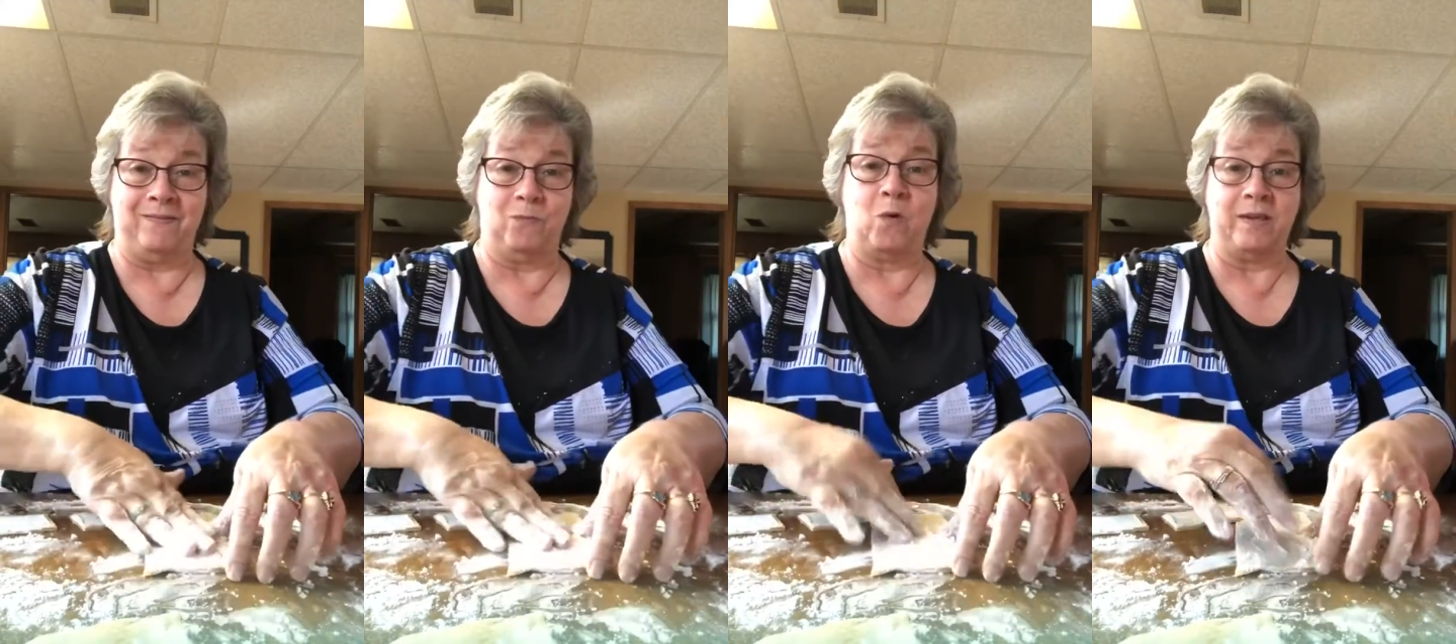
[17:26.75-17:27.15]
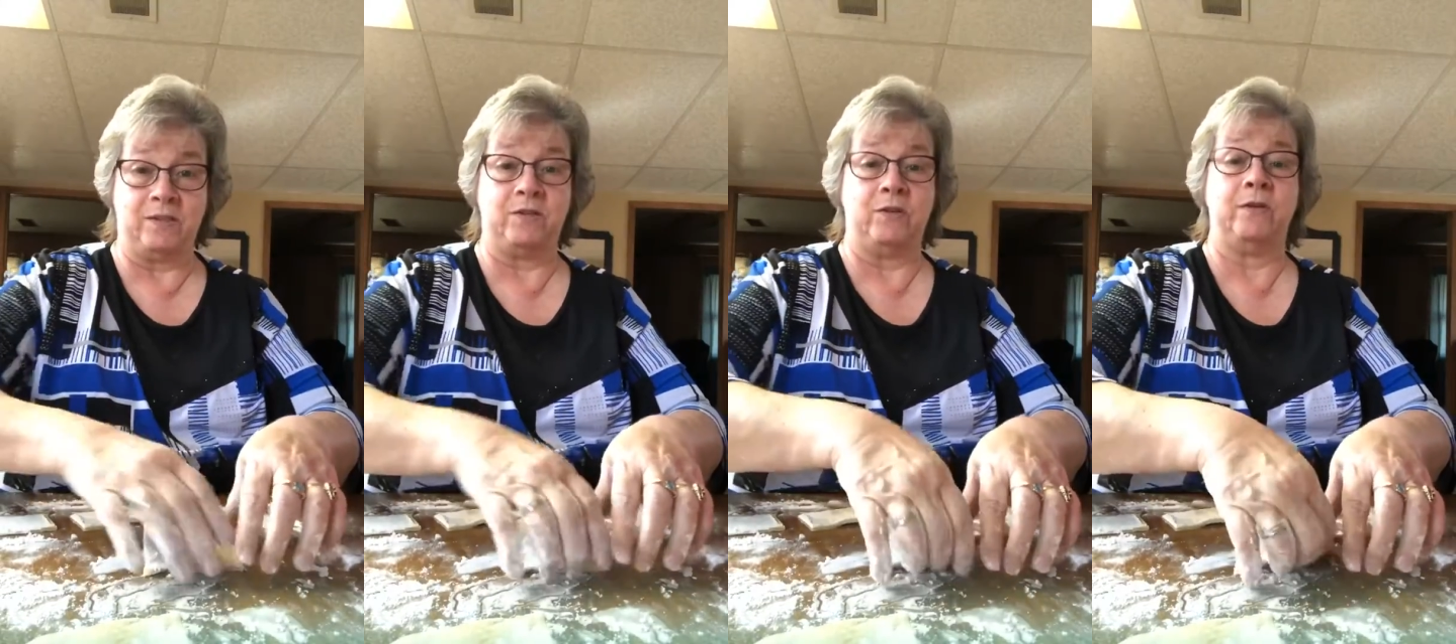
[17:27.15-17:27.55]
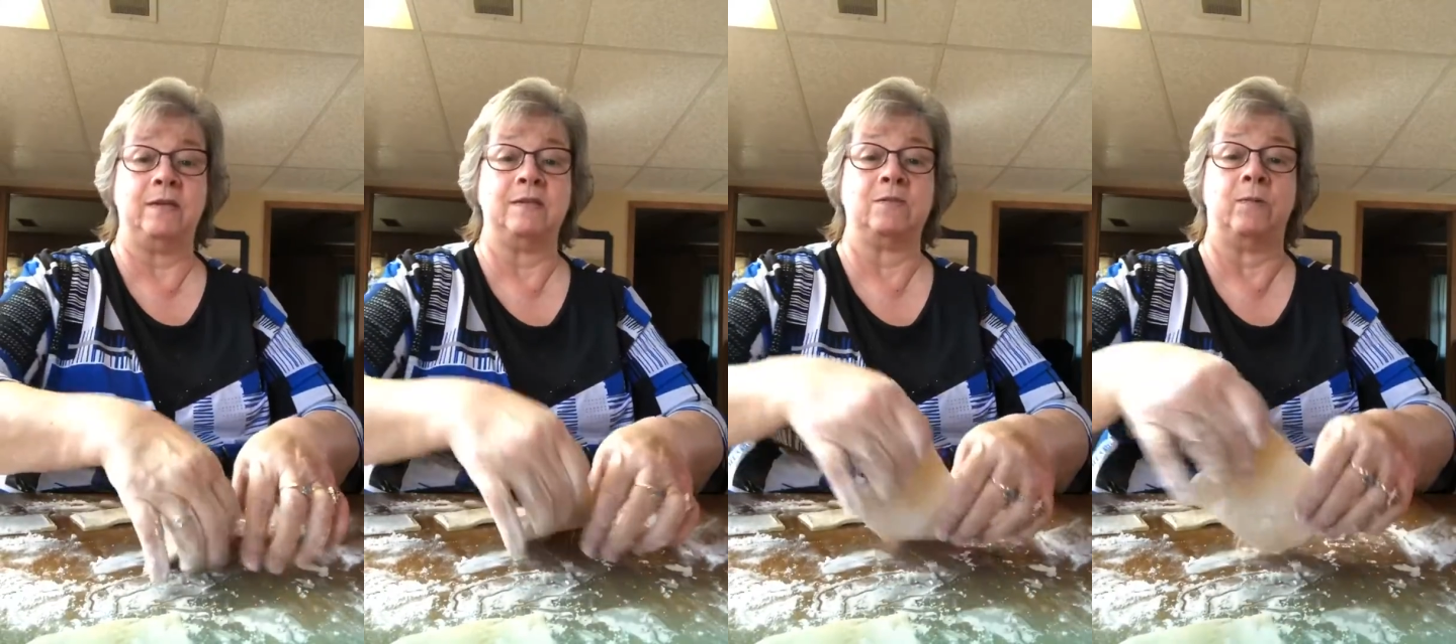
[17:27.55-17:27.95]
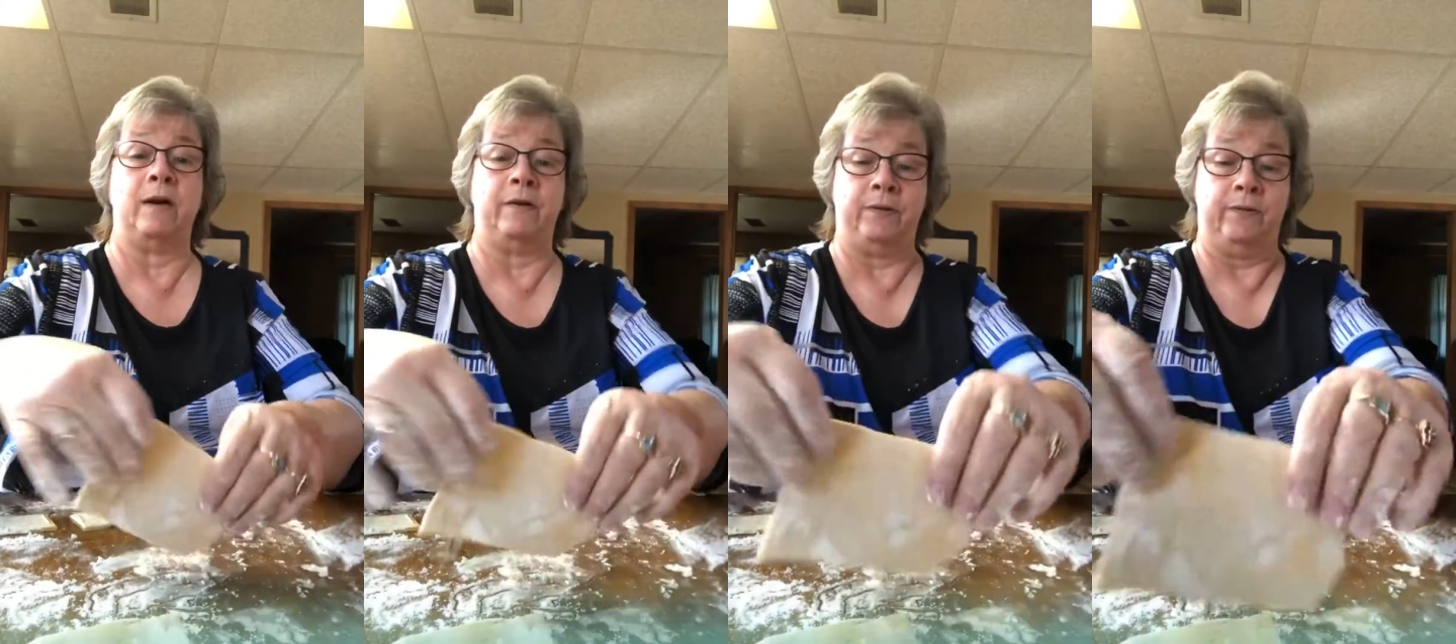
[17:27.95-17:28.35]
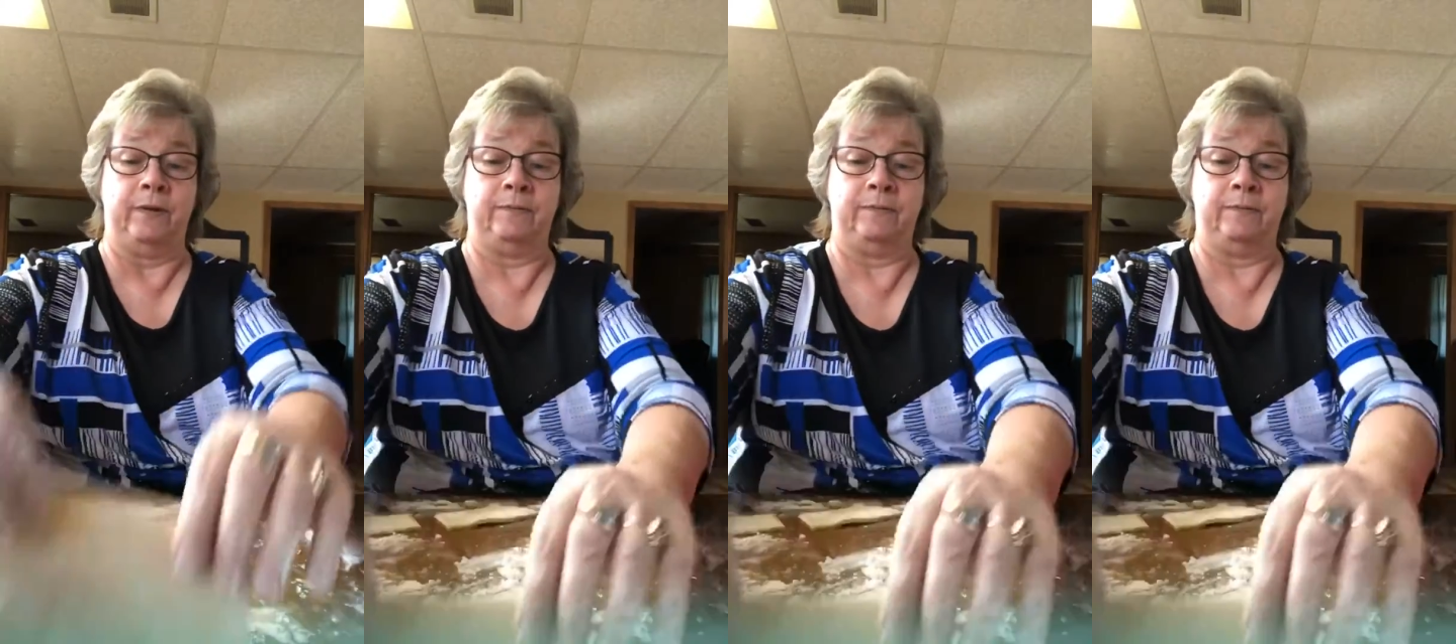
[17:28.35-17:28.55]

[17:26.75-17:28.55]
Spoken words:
want to do it is the way I do it.